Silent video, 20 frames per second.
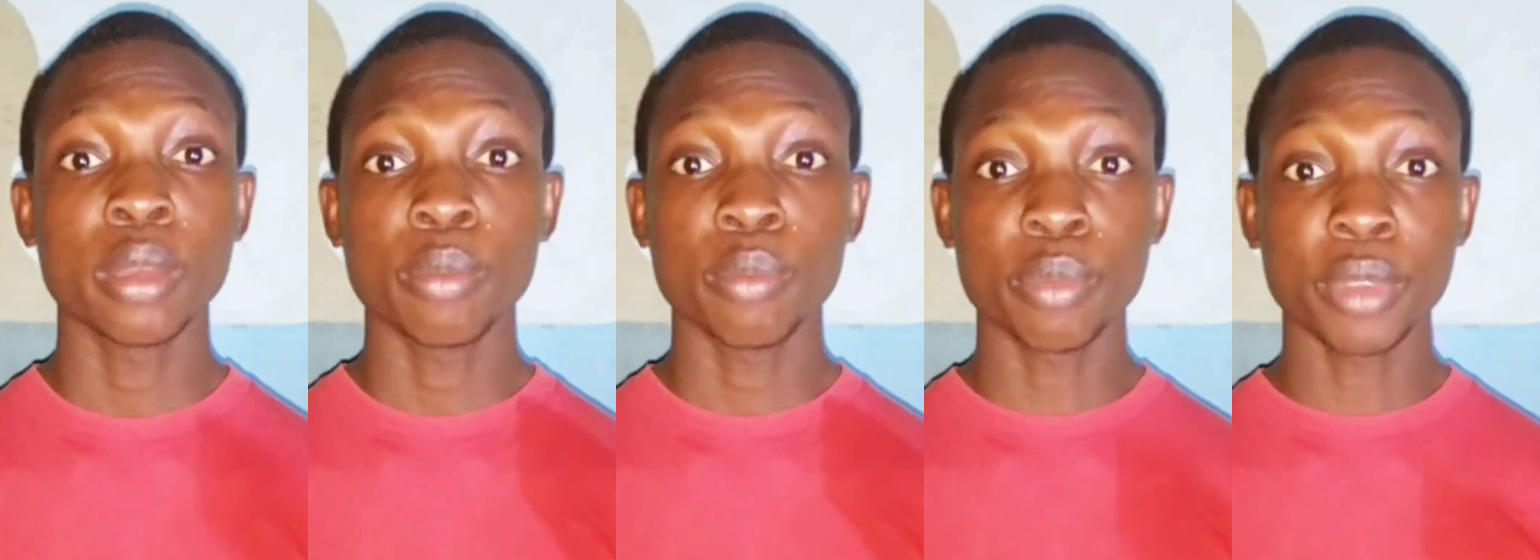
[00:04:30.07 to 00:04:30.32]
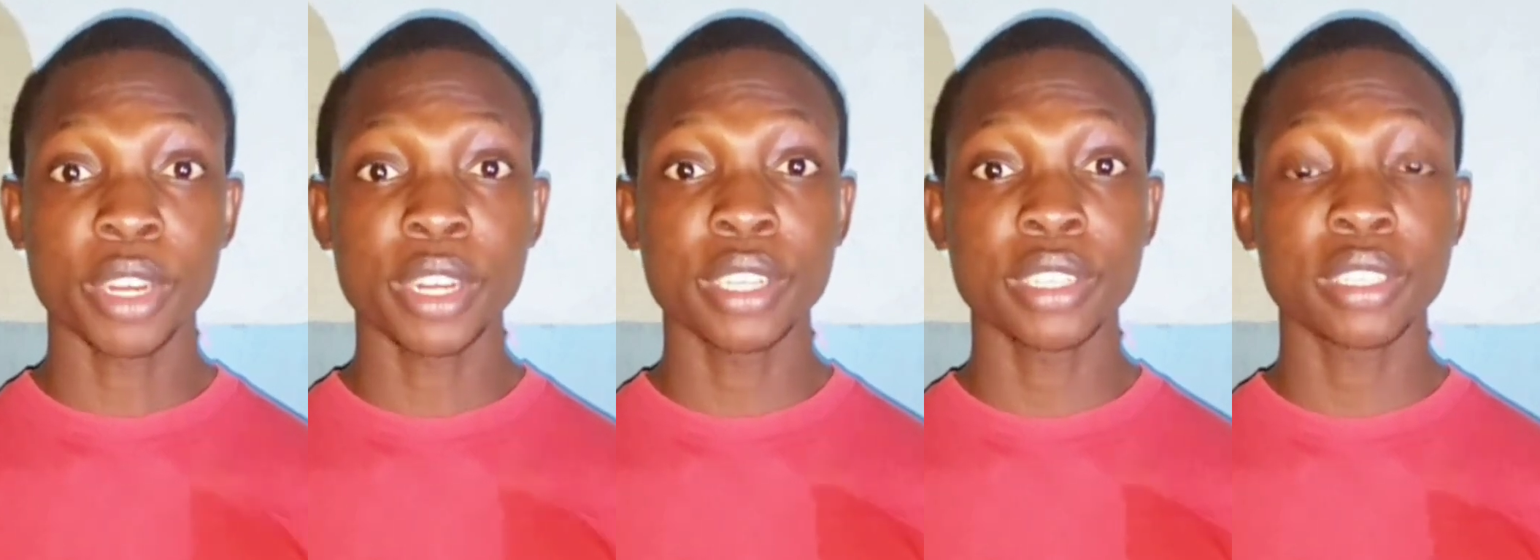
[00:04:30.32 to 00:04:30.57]

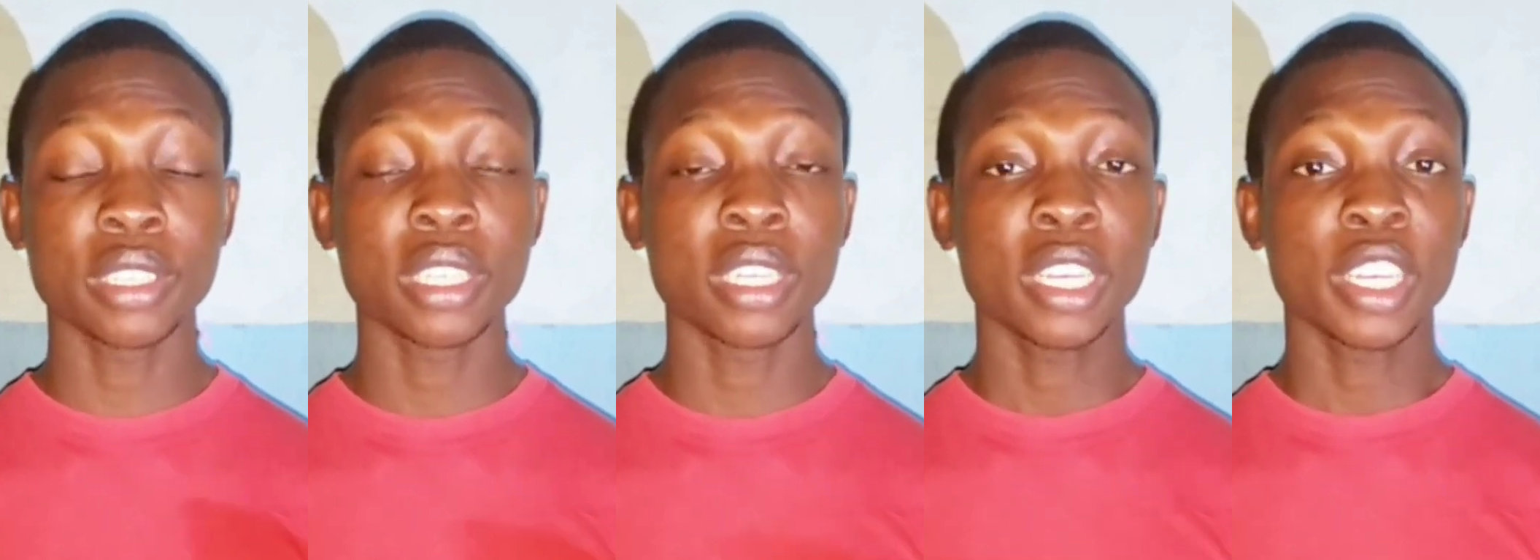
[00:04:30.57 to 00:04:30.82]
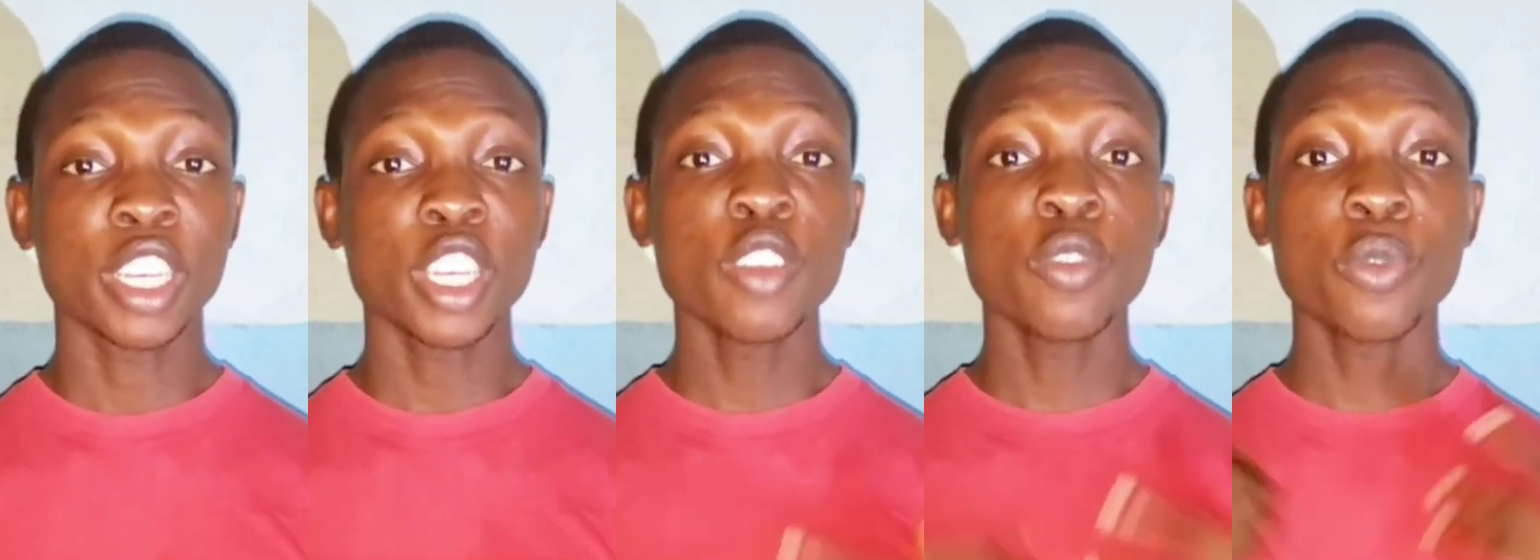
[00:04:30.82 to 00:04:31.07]
But
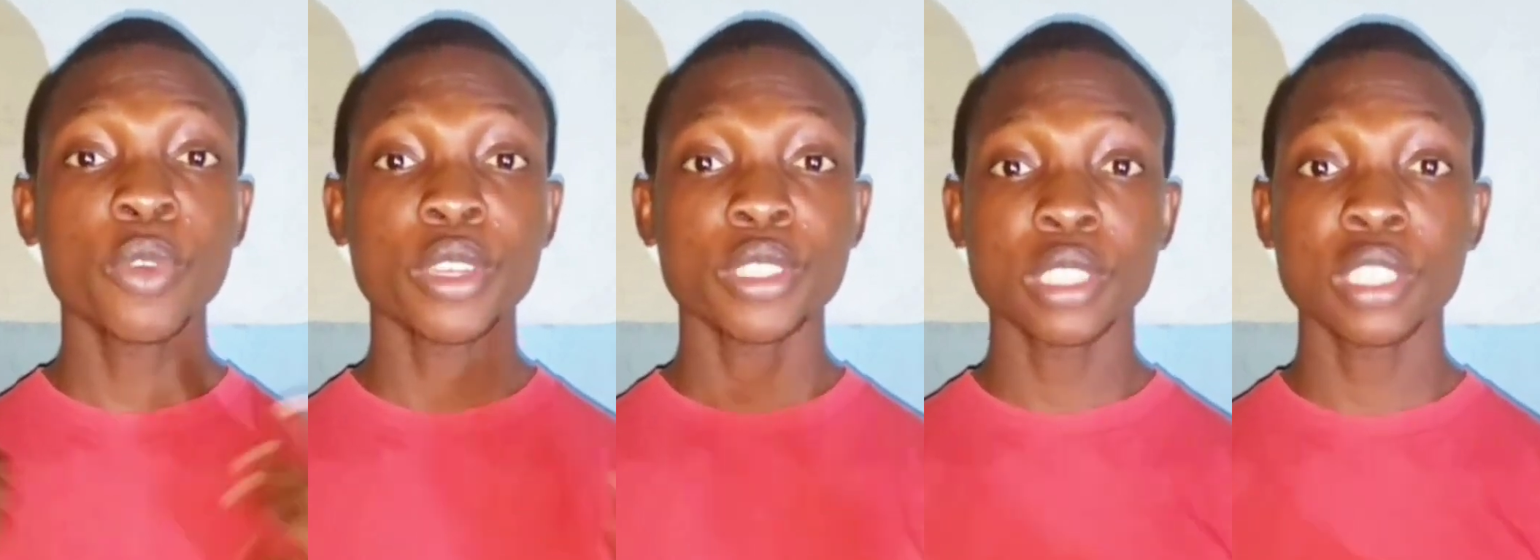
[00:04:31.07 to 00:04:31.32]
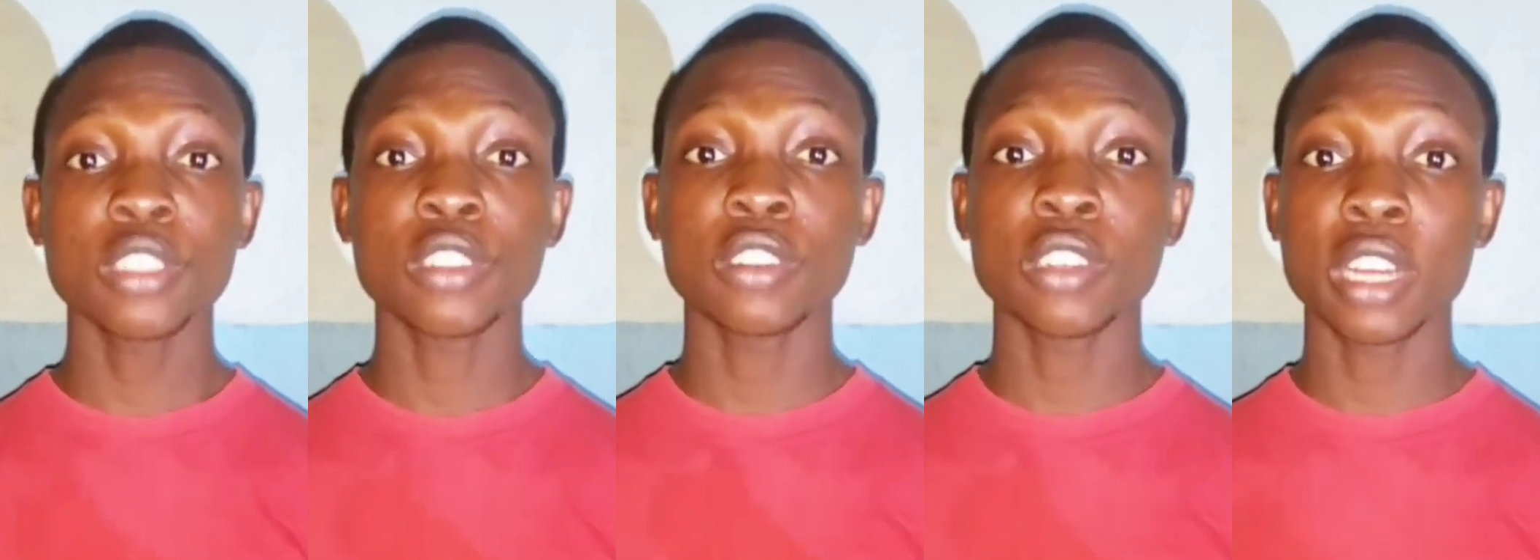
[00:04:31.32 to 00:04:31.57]
if you are
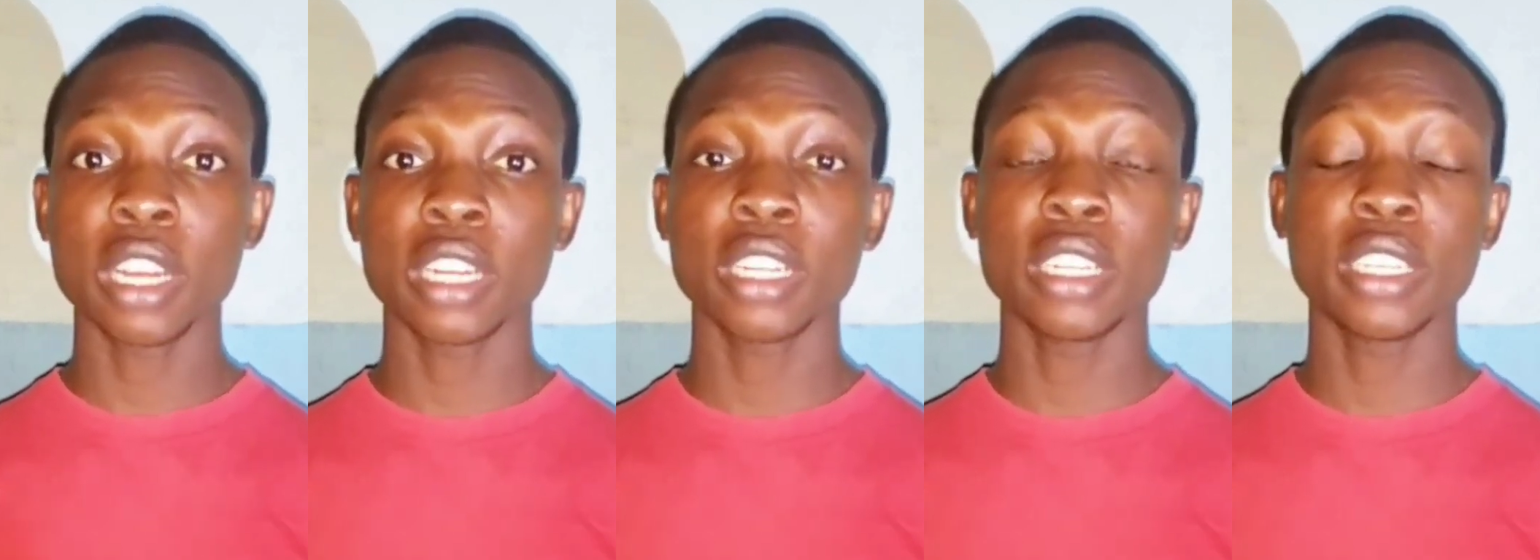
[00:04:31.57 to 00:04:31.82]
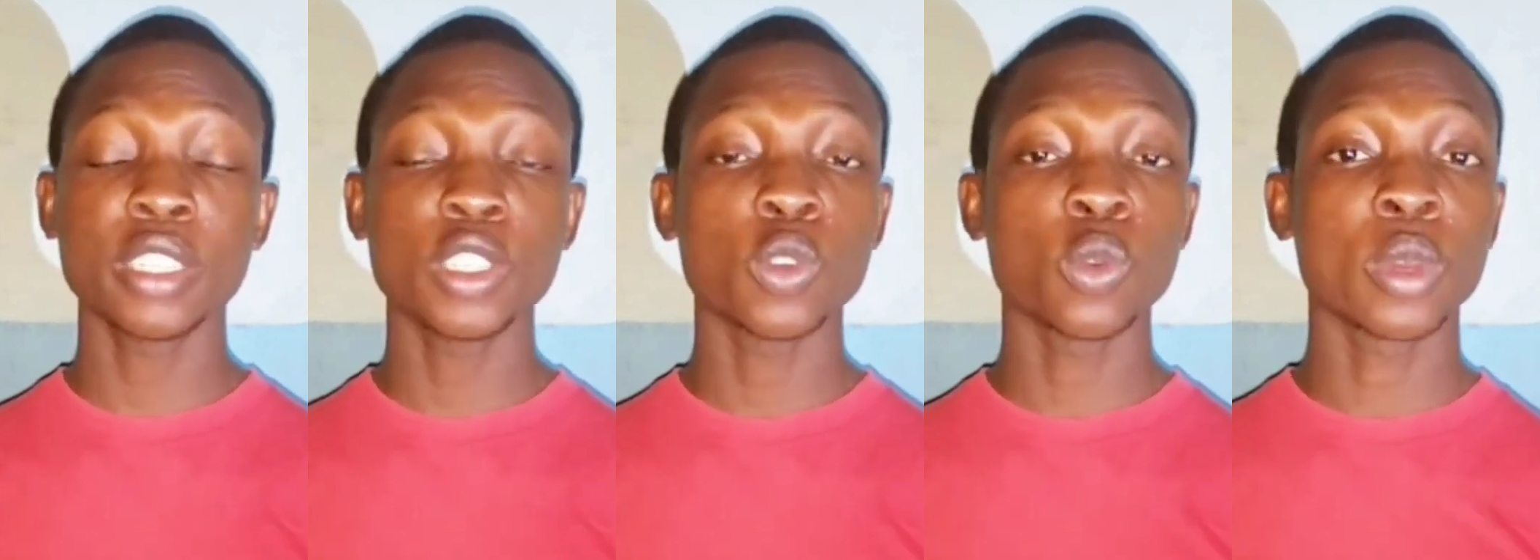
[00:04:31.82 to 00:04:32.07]
still
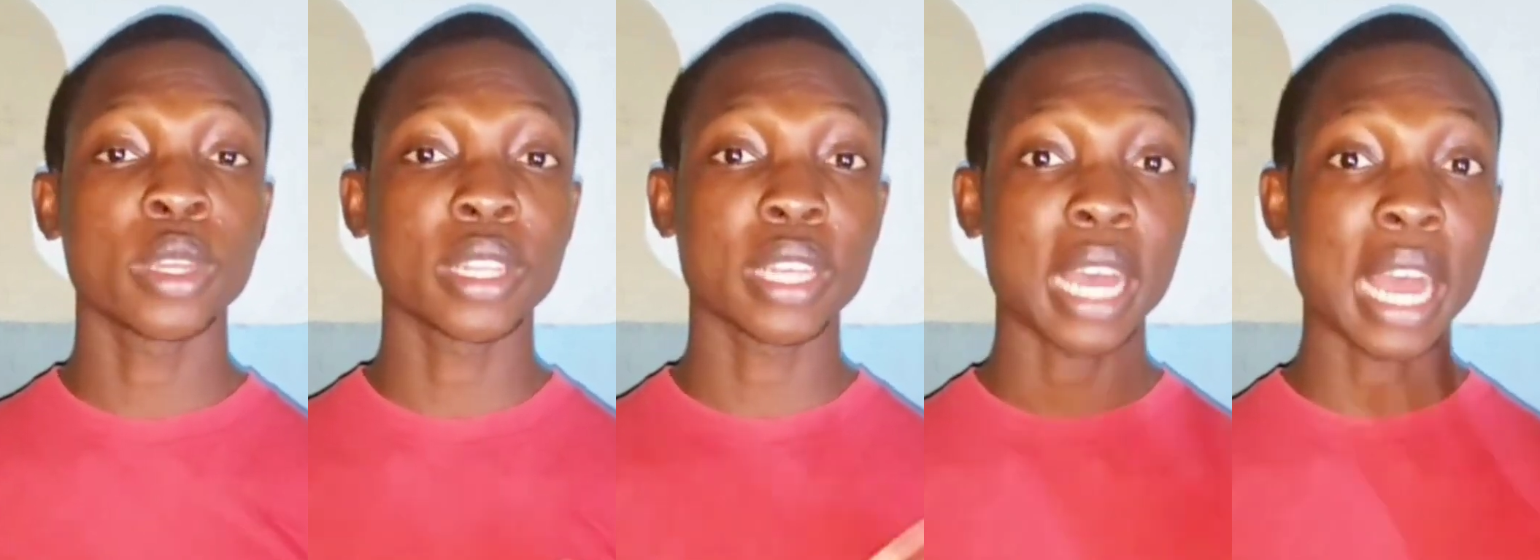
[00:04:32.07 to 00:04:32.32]
struggling with